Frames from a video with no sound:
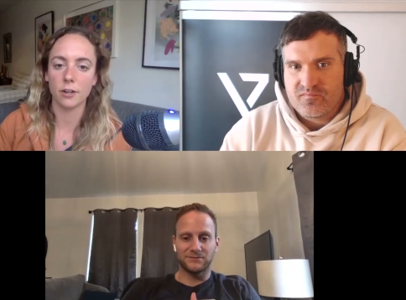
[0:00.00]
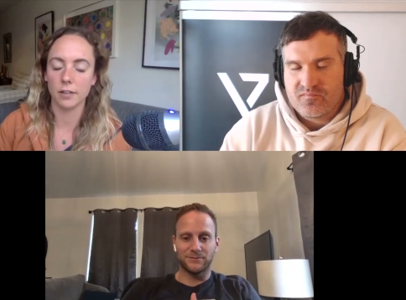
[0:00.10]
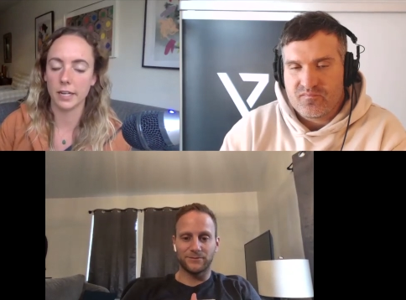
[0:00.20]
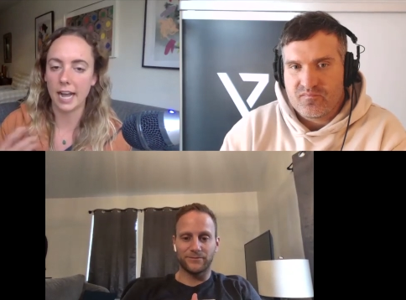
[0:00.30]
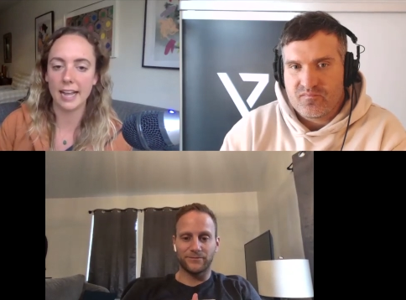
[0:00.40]

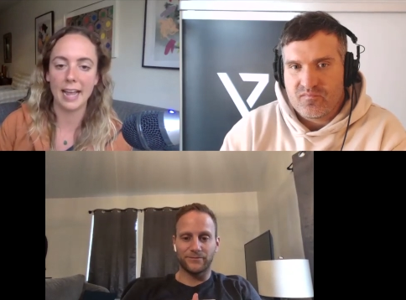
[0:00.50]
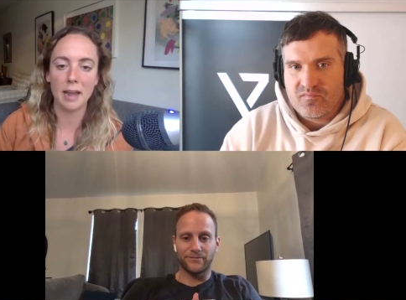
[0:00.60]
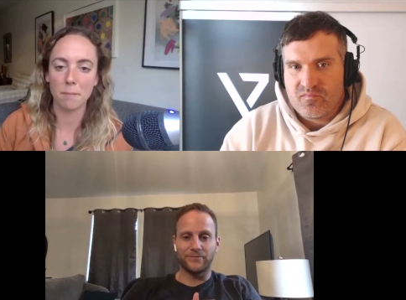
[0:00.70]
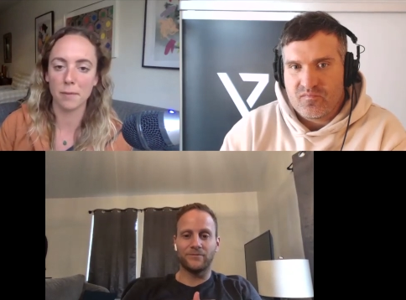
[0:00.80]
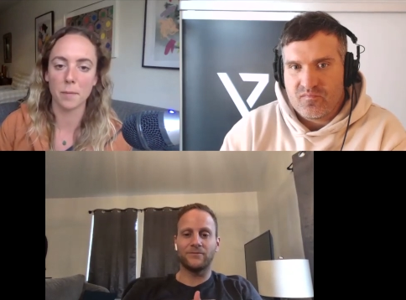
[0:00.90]
Speaker 1: Like I
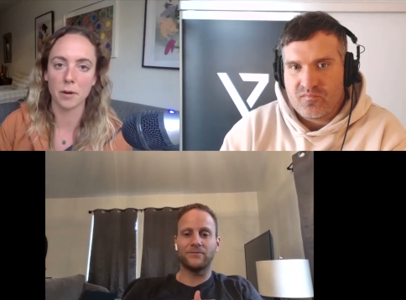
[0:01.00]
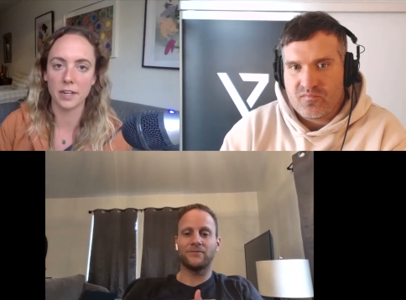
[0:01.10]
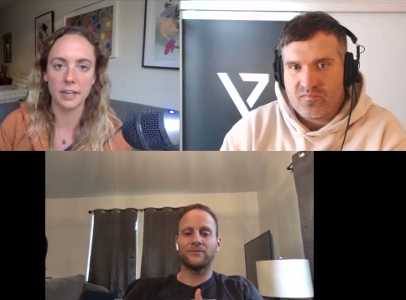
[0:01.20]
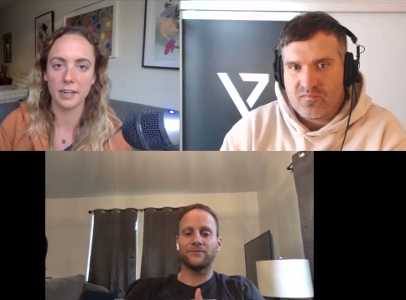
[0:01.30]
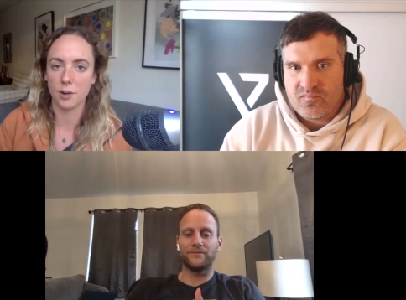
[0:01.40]
am mm. the
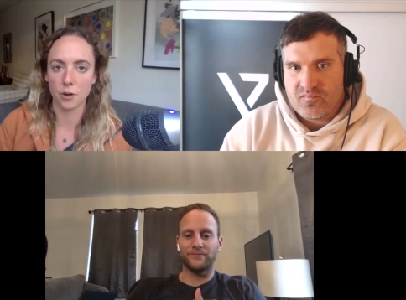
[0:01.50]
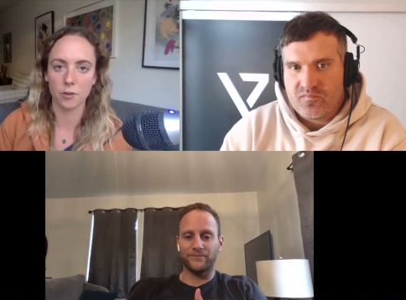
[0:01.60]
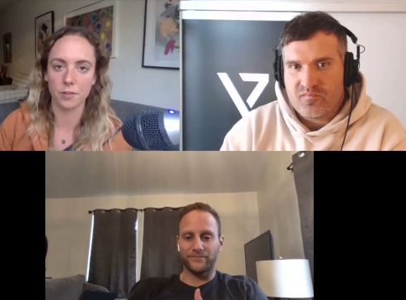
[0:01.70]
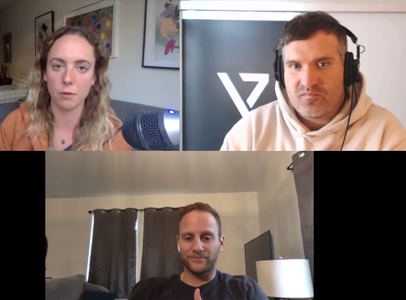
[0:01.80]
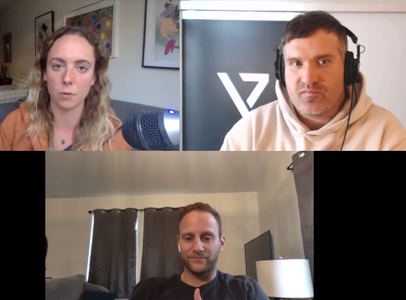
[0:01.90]
marketing
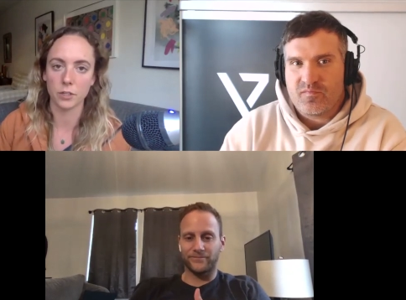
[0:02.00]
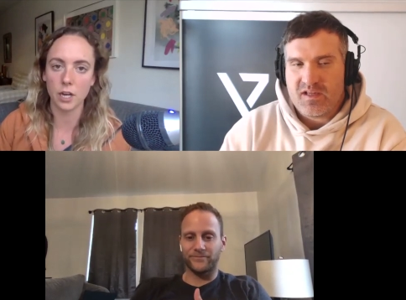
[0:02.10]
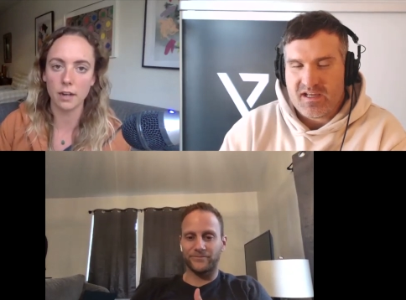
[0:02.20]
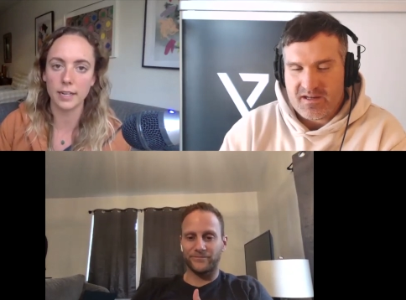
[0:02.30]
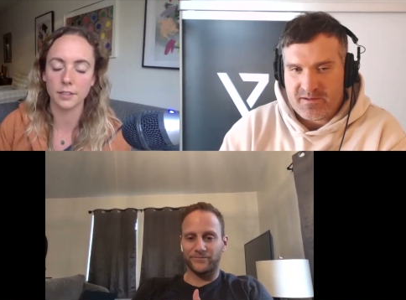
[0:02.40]
nerd that we're
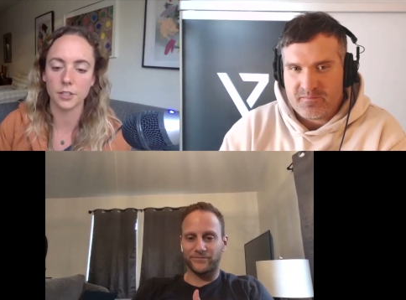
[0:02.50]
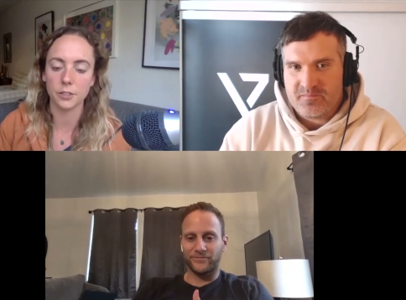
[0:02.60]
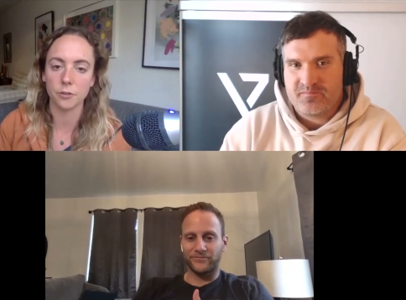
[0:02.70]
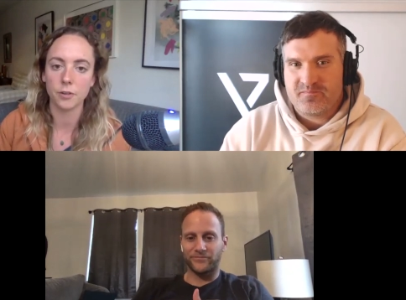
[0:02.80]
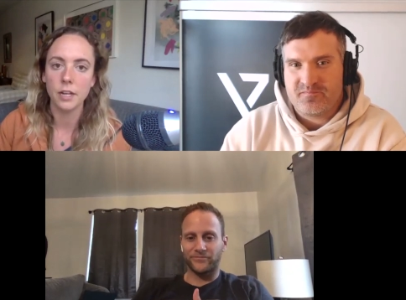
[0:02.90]
talking yeah.
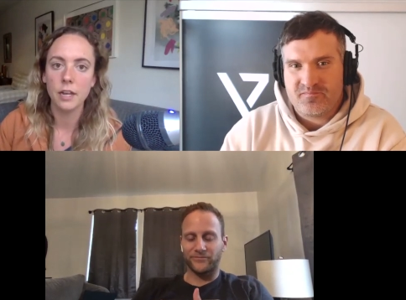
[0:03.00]
to.